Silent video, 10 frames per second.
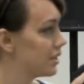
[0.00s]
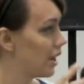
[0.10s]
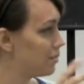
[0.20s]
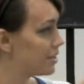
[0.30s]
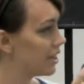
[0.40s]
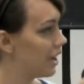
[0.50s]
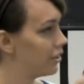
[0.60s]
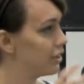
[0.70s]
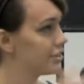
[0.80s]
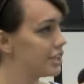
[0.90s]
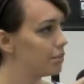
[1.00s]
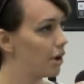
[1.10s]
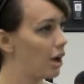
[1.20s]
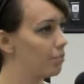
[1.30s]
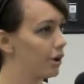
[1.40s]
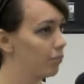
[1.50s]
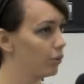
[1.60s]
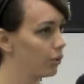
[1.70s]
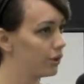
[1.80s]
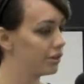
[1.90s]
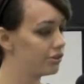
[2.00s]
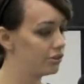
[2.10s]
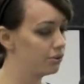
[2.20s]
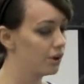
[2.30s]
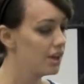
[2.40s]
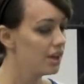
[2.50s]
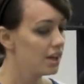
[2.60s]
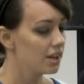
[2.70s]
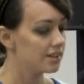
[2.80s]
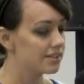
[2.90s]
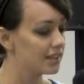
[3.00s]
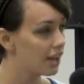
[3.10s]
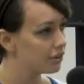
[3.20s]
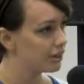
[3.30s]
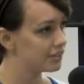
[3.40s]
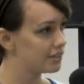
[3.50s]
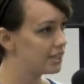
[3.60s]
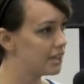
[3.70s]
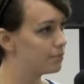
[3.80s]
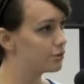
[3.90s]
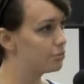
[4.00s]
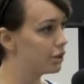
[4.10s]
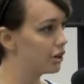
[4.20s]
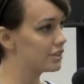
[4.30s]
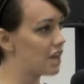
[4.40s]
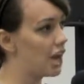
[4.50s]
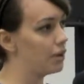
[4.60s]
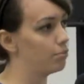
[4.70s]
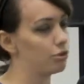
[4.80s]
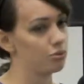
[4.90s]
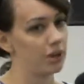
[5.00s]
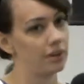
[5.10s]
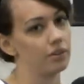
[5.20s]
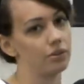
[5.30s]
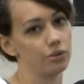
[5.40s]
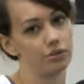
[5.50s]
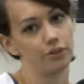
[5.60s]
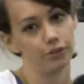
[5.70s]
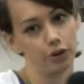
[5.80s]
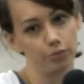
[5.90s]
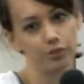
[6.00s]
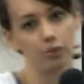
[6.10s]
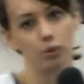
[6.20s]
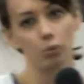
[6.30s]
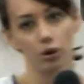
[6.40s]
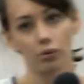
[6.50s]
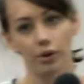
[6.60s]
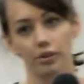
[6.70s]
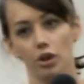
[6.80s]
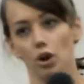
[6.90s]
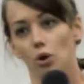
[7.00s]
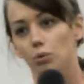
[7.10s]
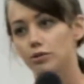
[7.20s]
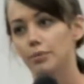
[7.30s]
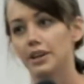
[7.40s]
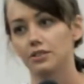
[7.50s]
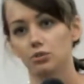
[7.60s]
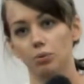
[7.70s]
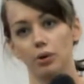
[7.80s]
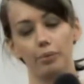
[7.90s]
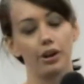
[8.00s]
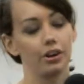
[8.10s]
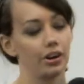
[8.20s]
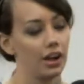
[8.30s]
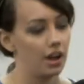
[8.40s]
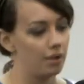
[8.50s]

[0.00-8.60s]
come together, team up, and we're going to, together as a team, split our time between those different groups that we work with, which makes us work better